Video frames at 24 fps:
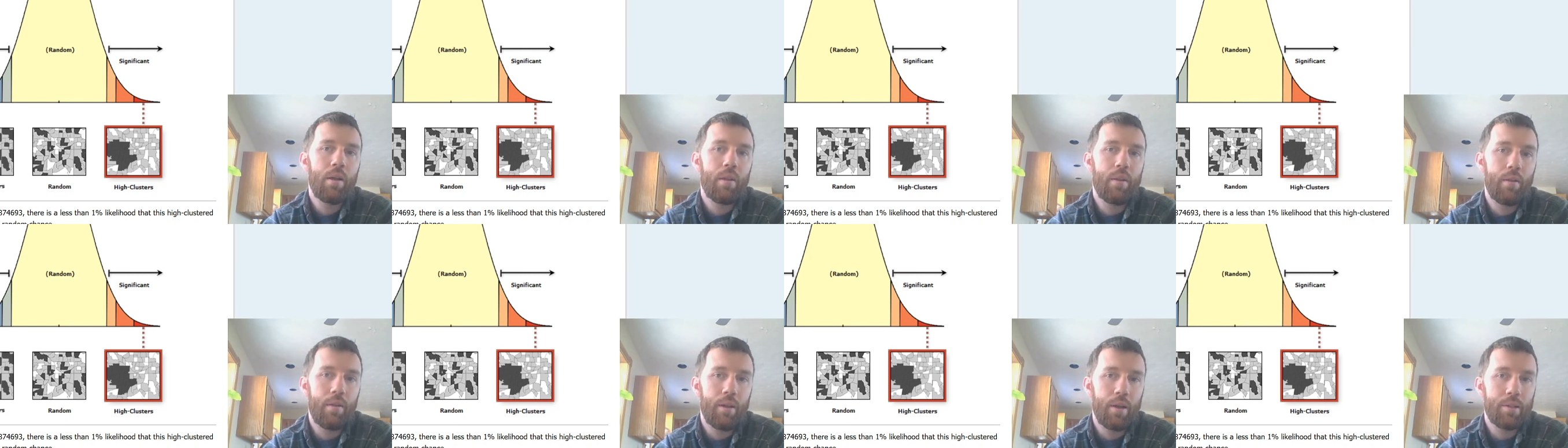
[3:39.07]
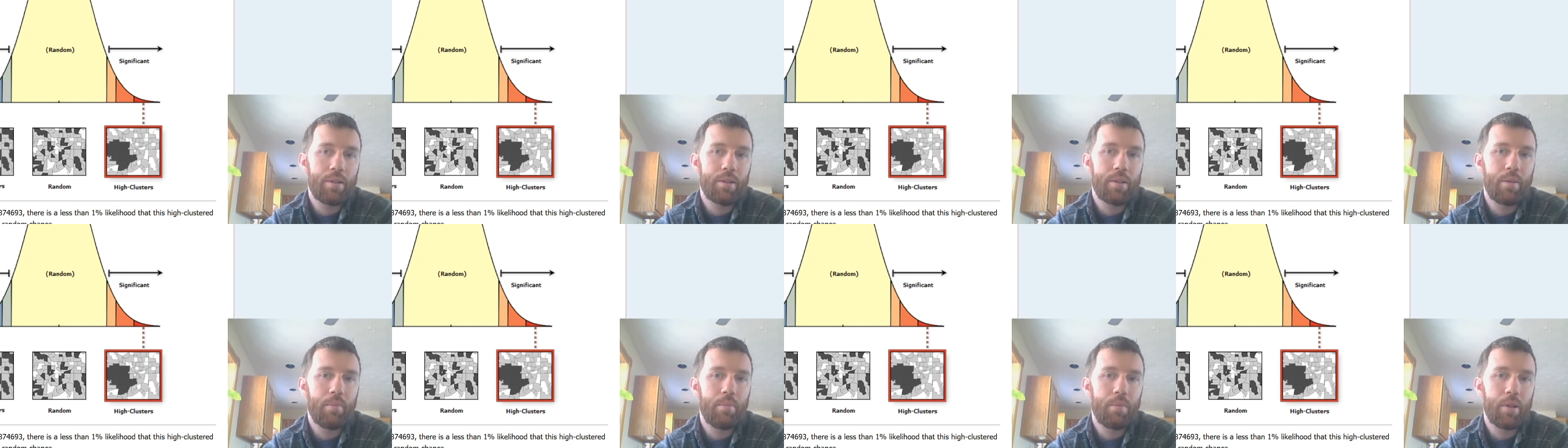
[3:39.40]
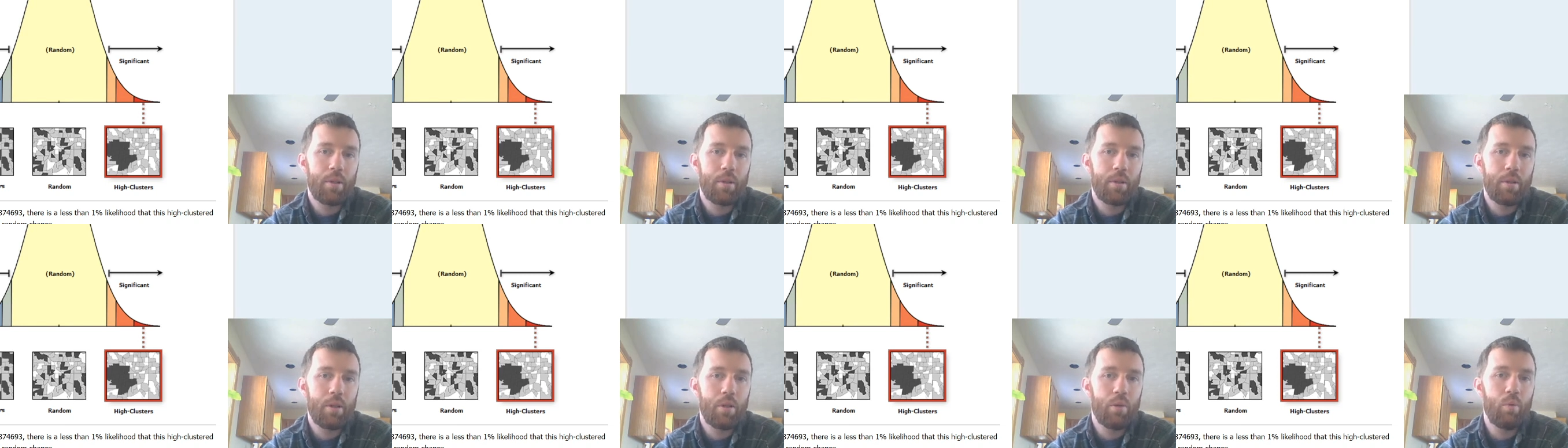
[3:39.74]
that's
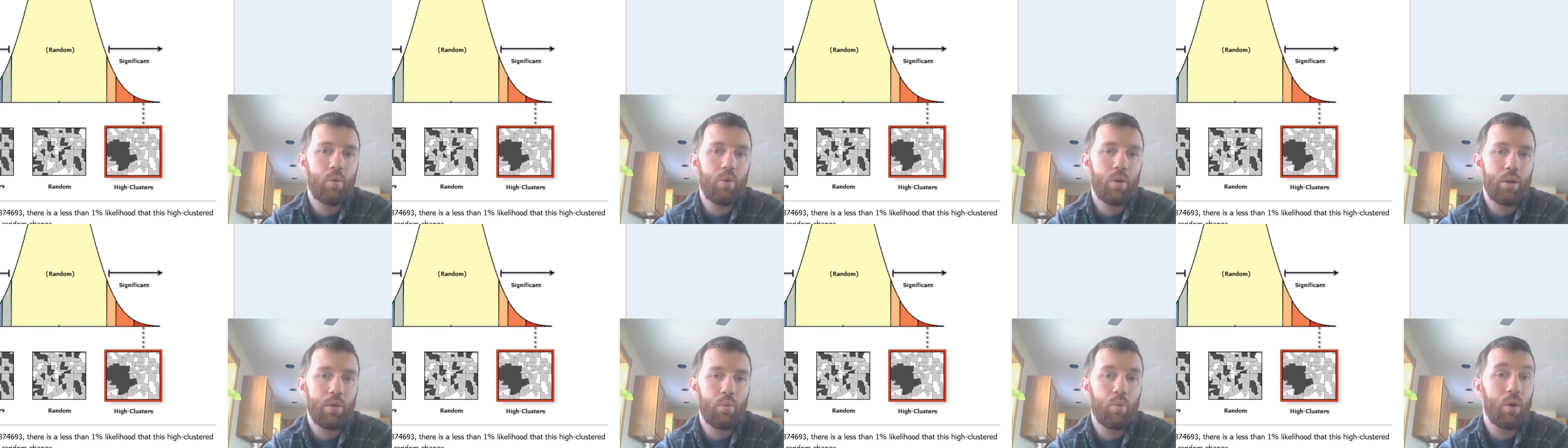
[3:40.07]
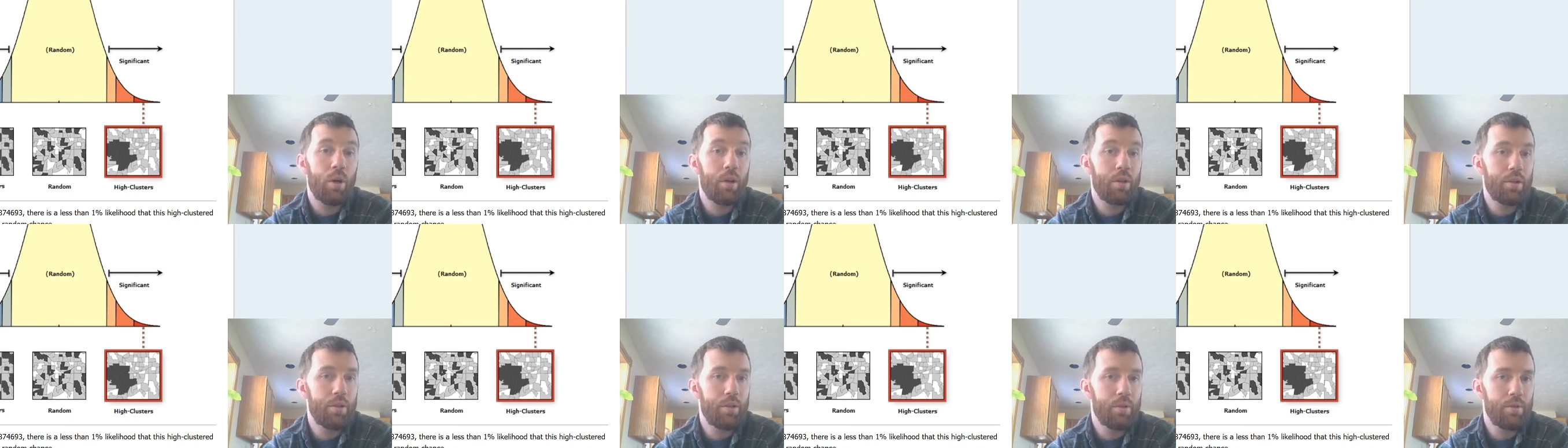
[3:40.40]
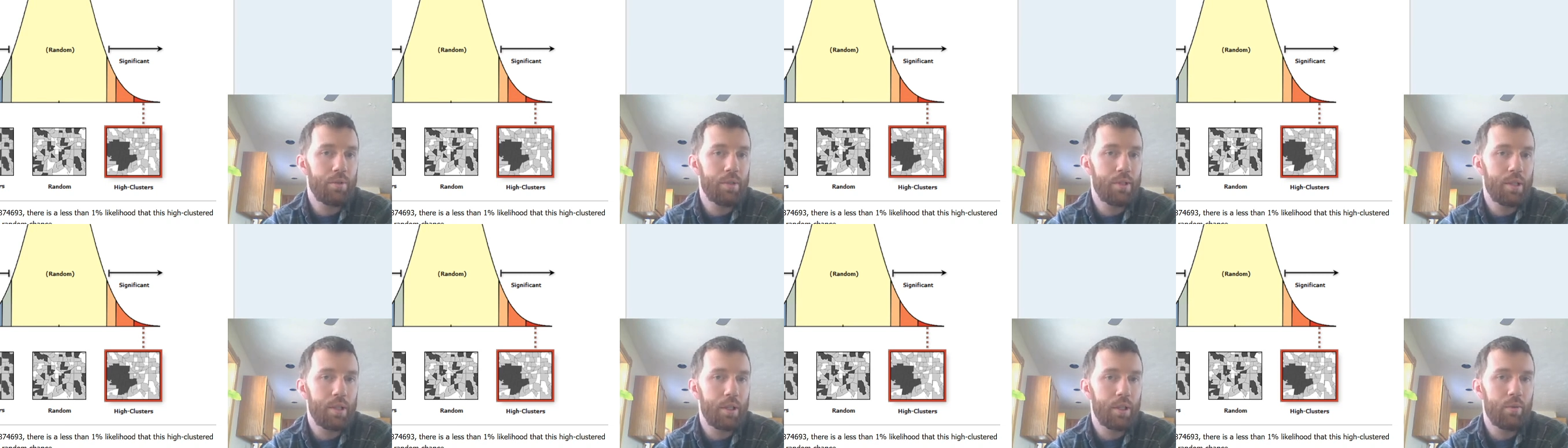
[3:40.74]
something that you would want to
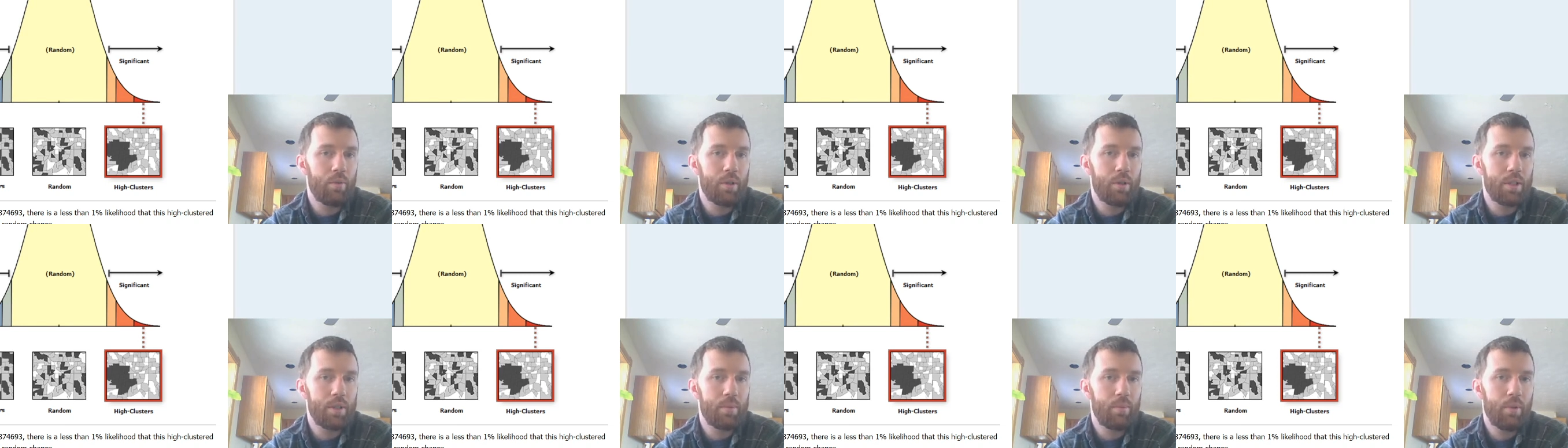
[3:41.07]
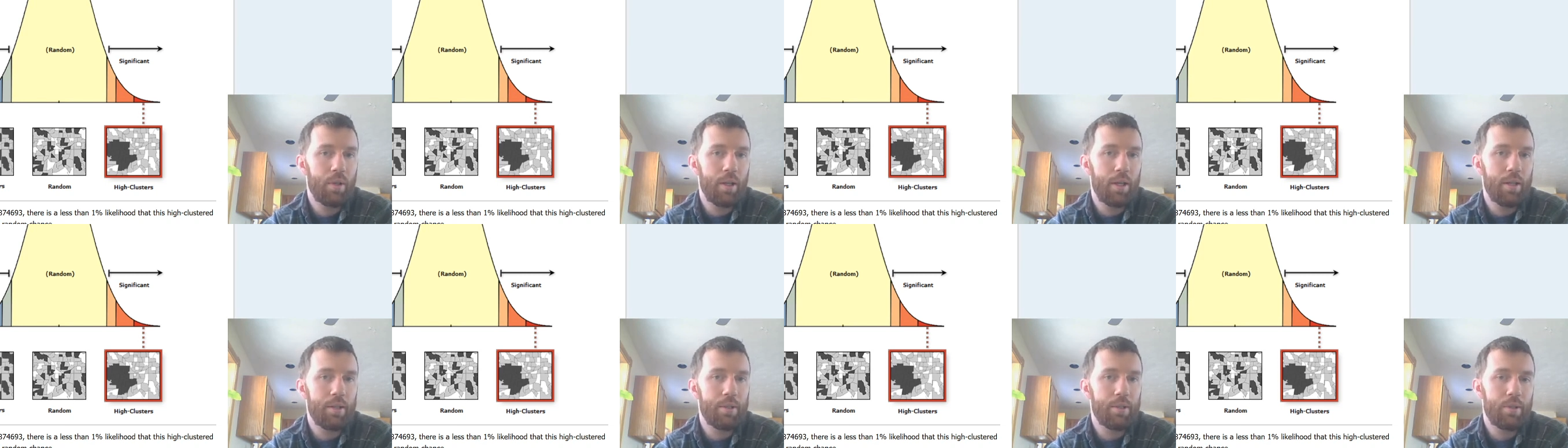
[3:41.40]
seek to explain.